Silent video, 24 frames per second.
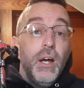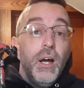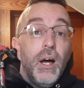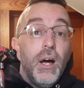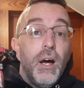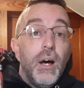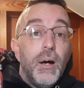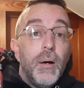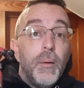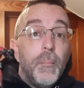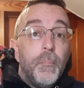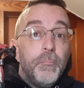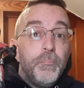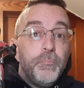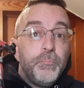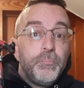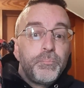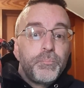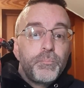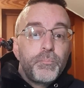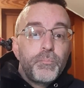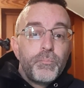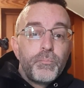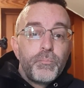Um,
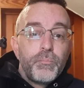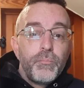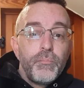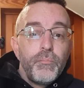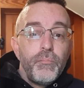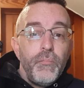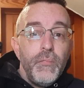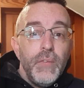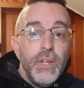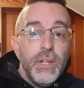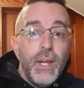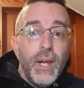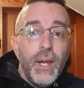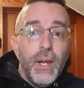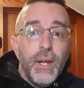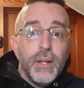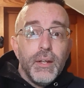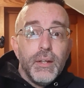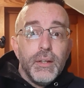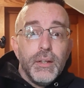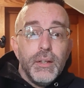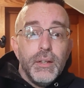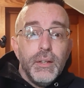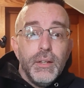
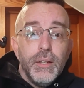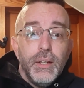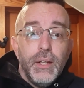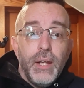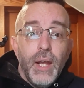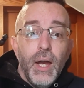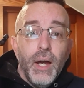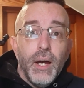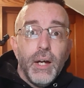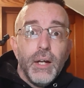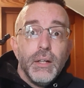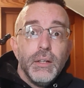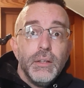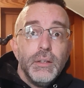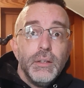and yeah,